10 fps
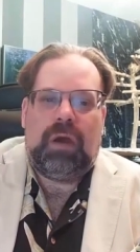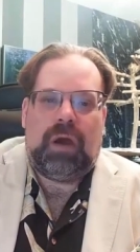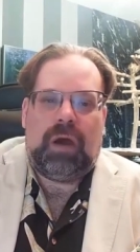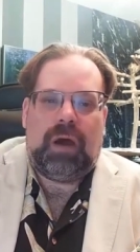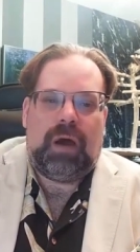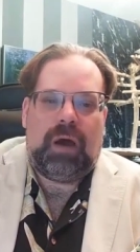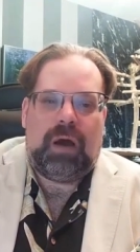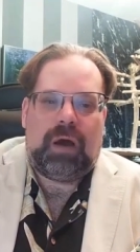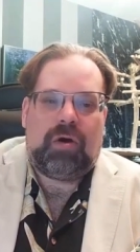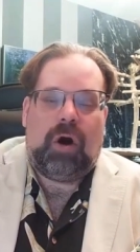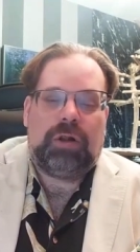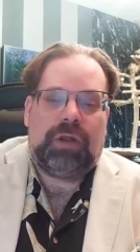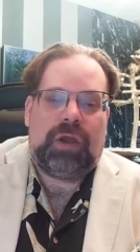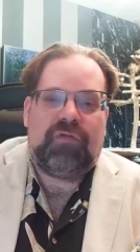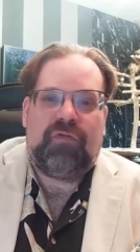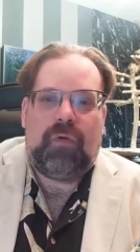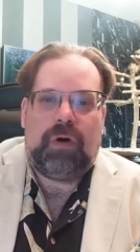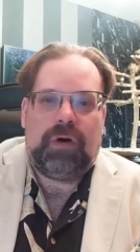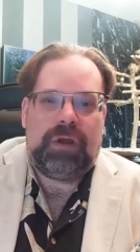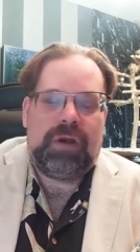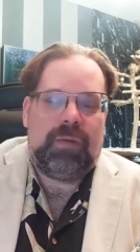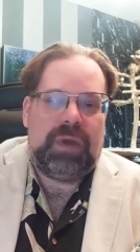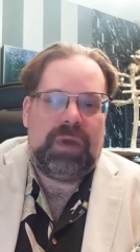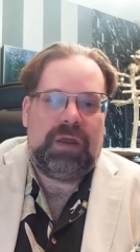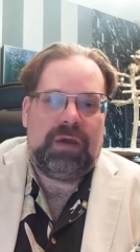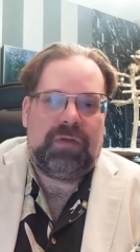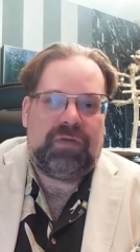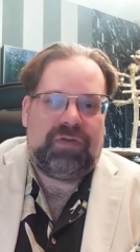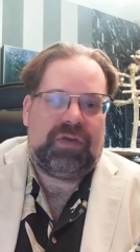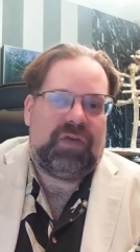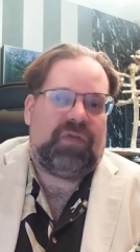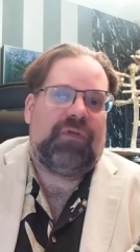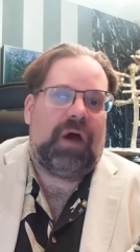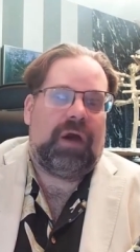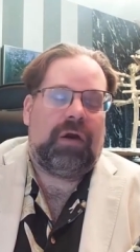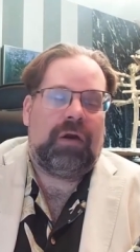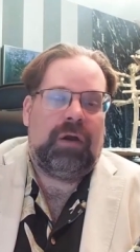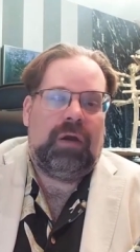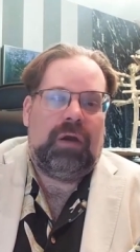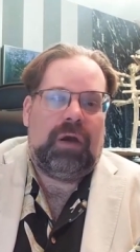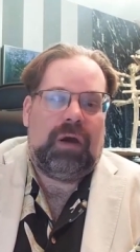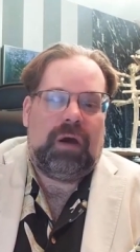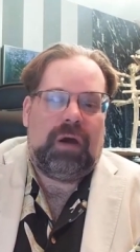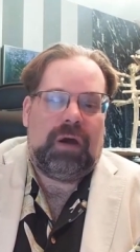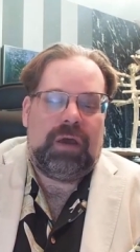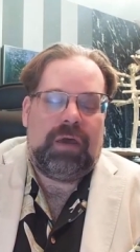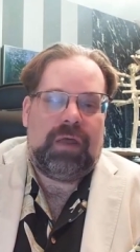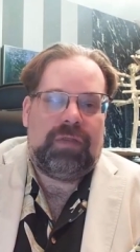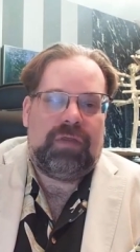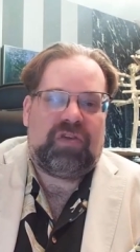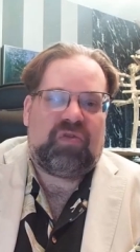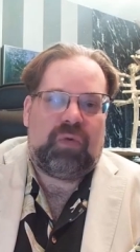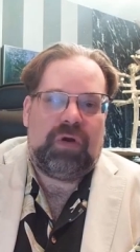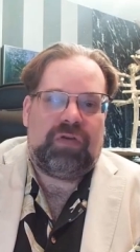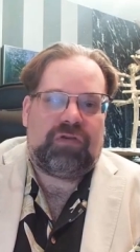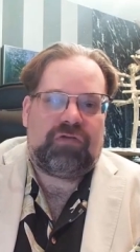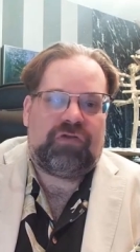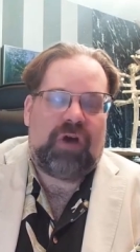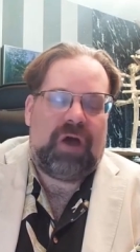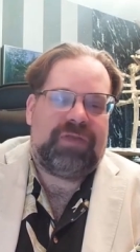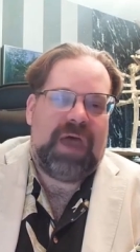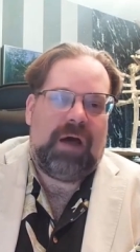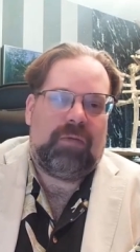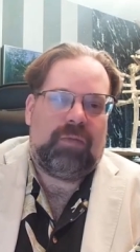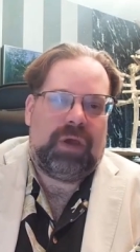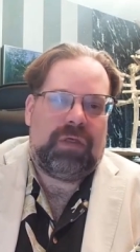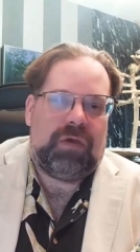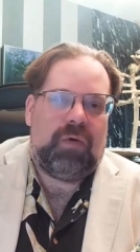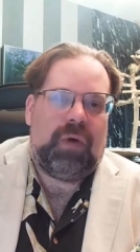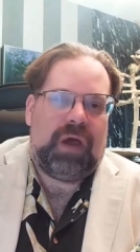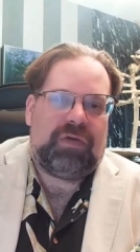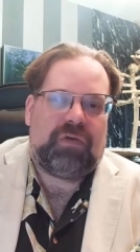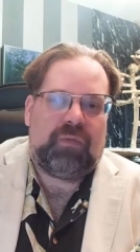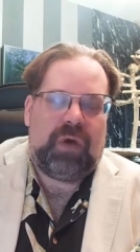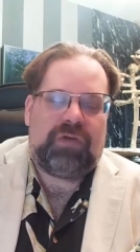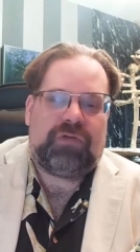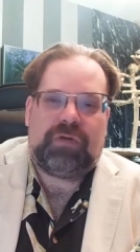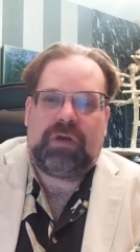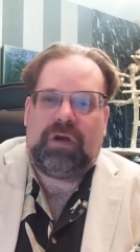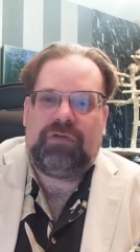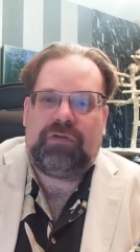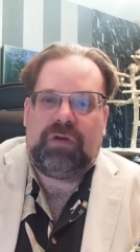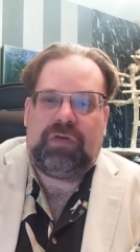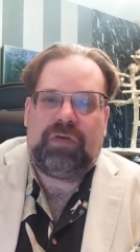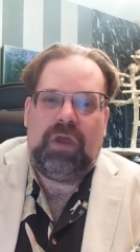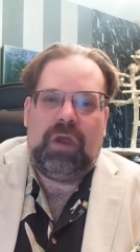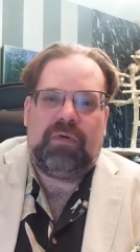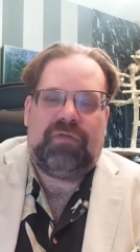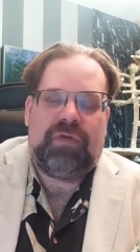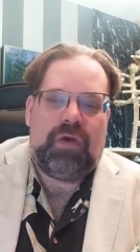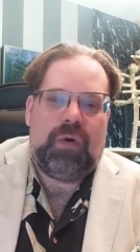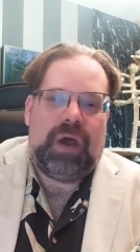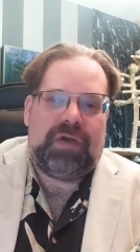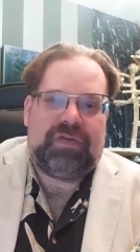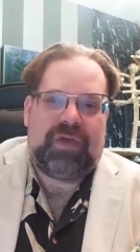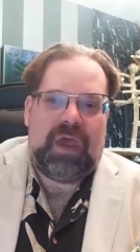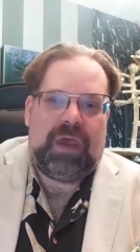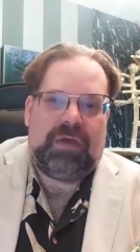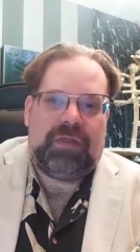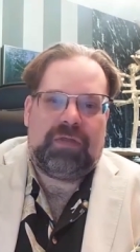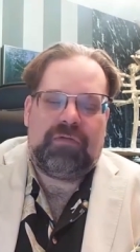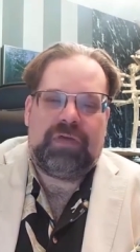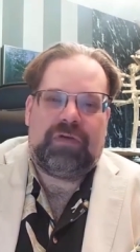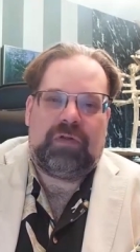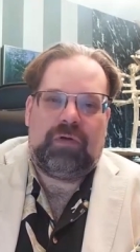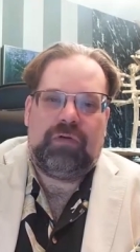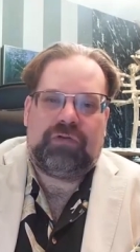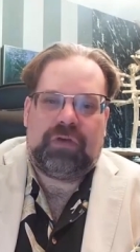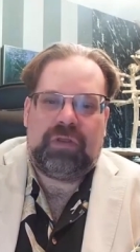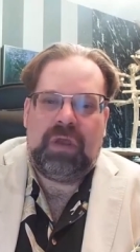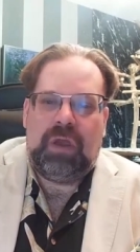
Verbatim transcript: uh, calling for an immediate ceasefire. Uh, and this was shot down by the U.S. and Western countries, with the U.S. saying that the resolution